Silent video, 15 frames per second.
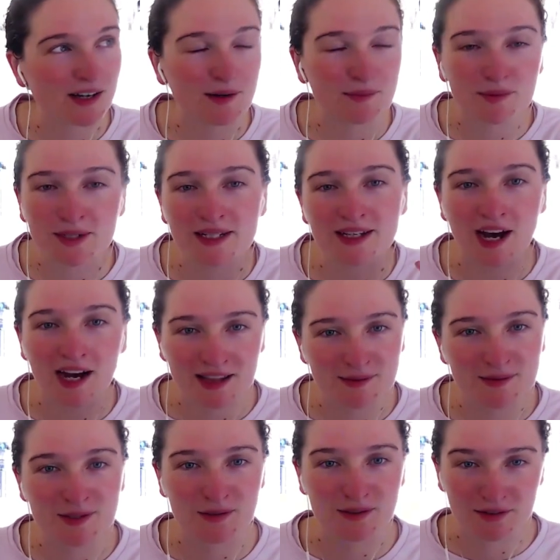I'd probably guide
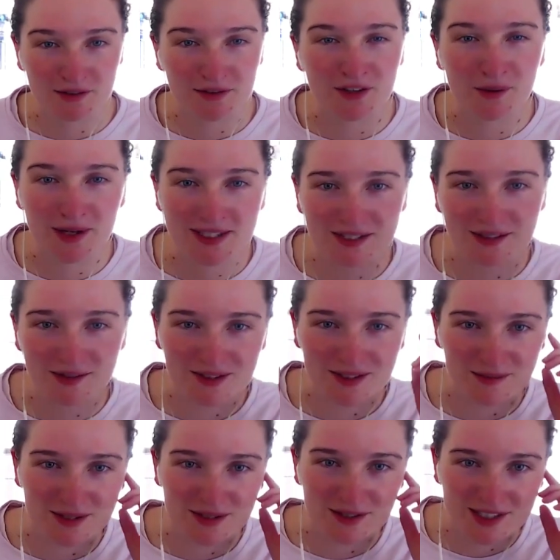them to a review article of
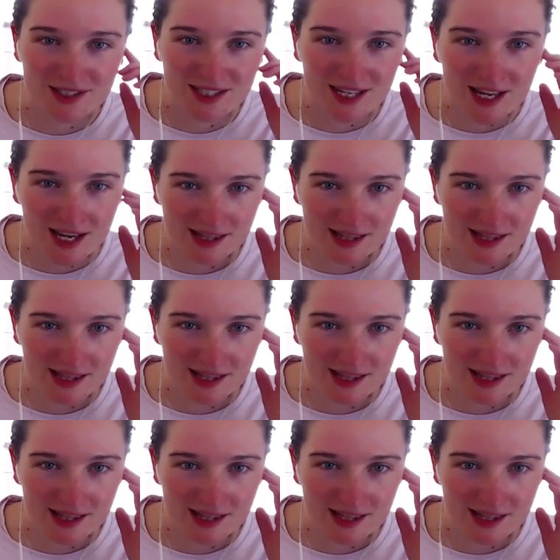some sort.